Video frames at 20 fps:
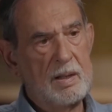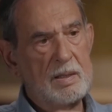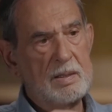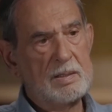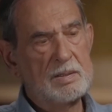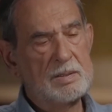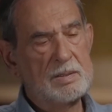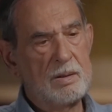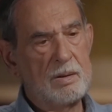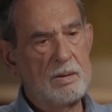
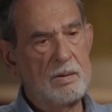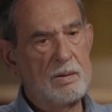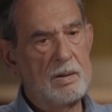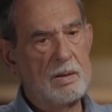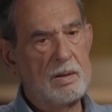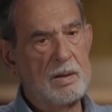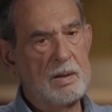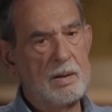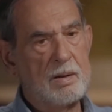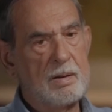
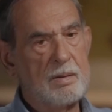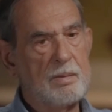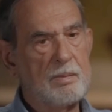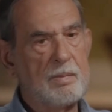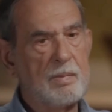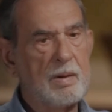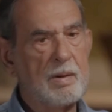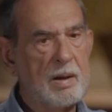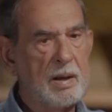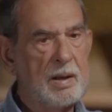So
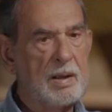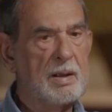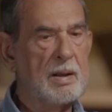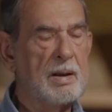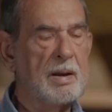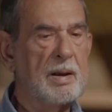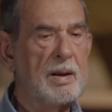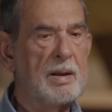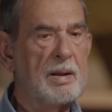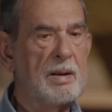
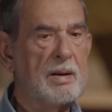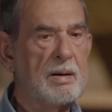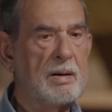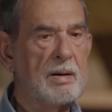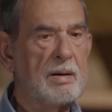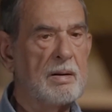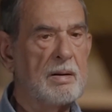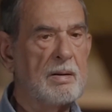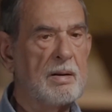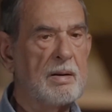
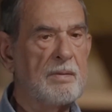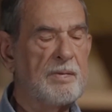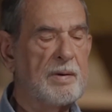a